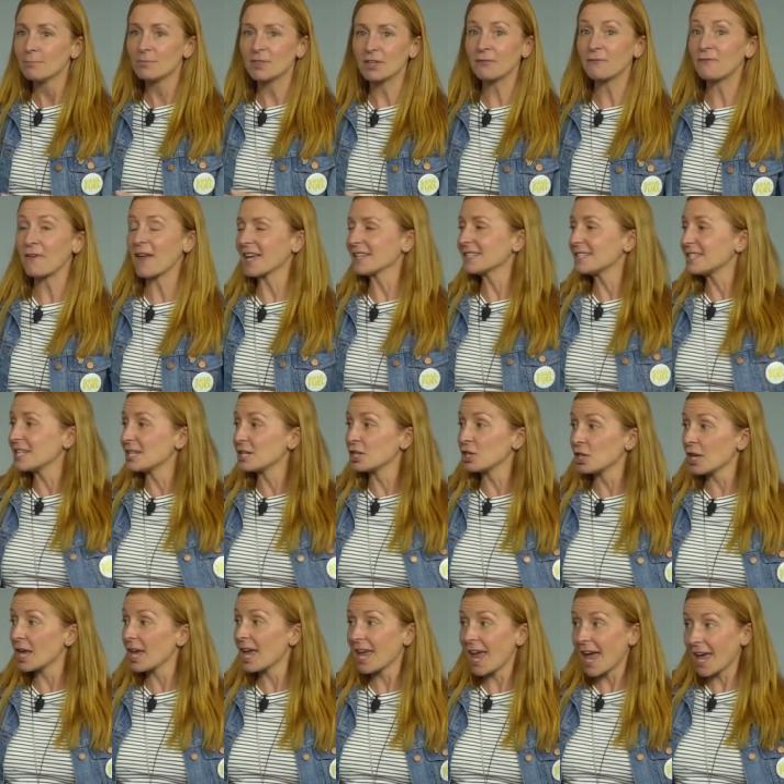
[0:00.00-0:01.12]
The fancy,
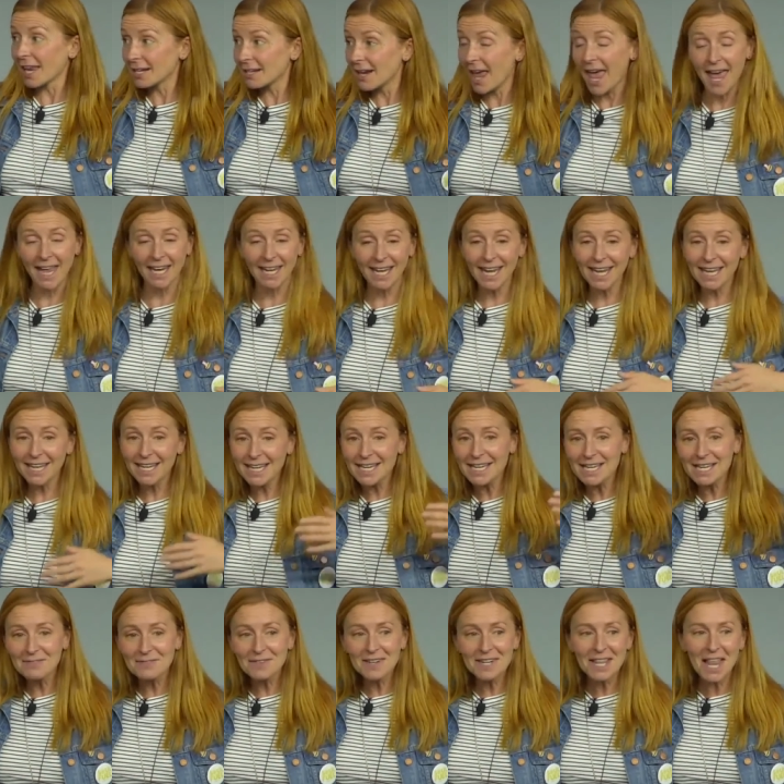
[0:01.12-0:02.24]
at, a, at any
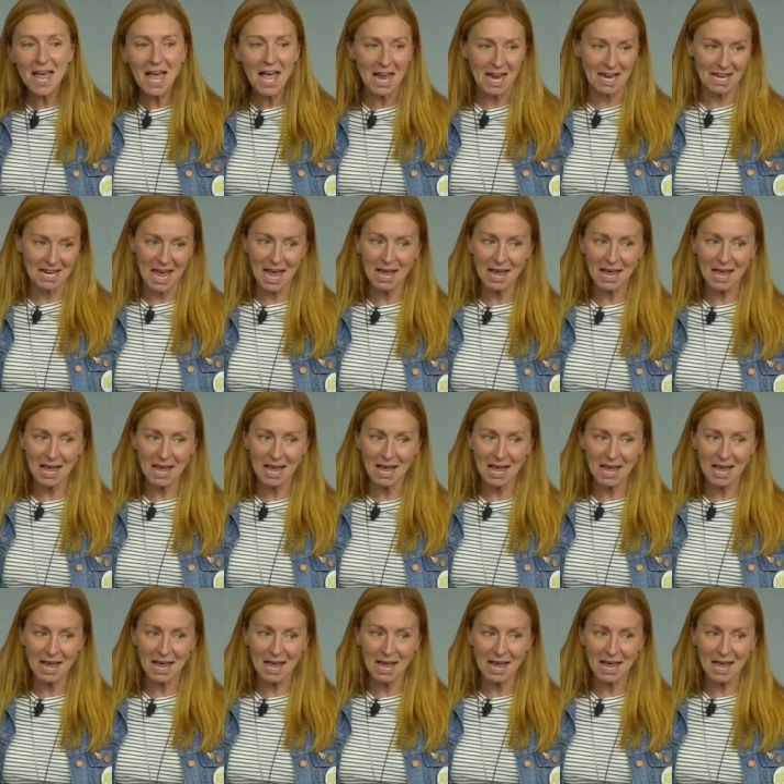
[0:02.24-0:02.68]
given line,